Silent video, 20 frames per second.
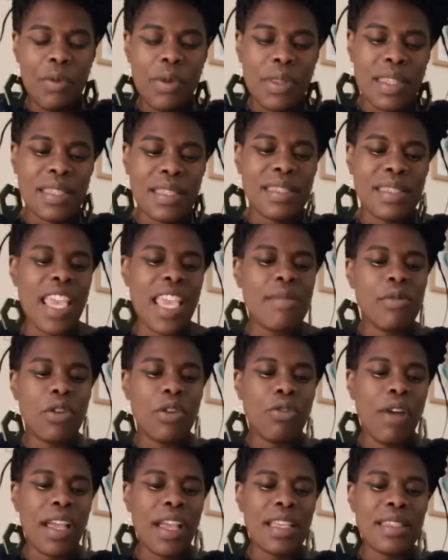with the
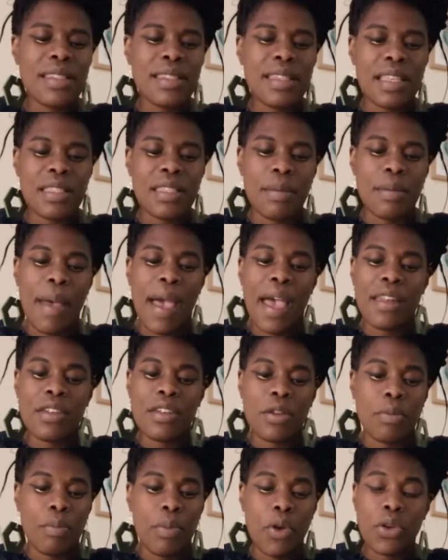same grace as
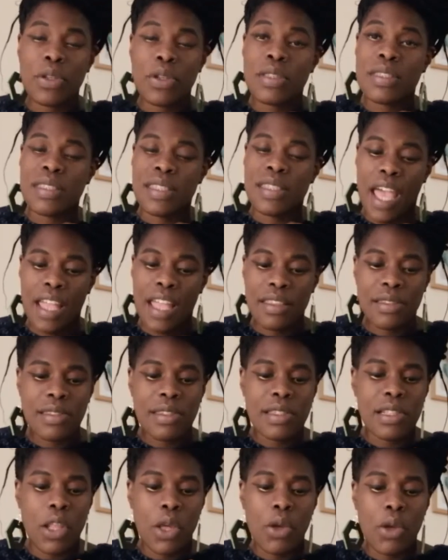abandoned books and
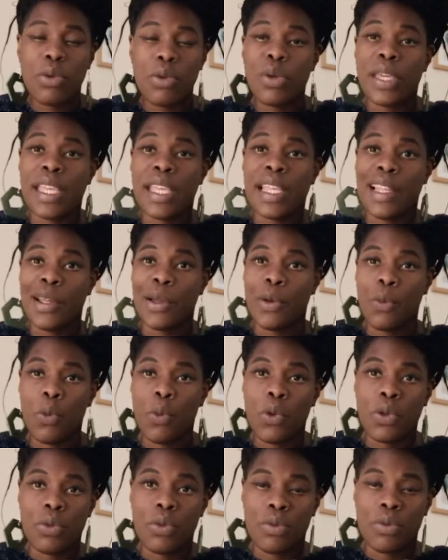slow healing
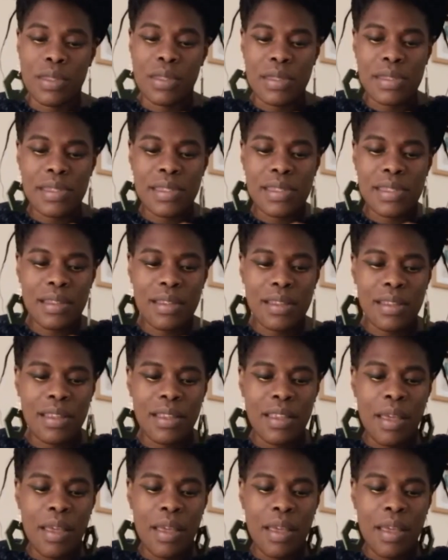wounds.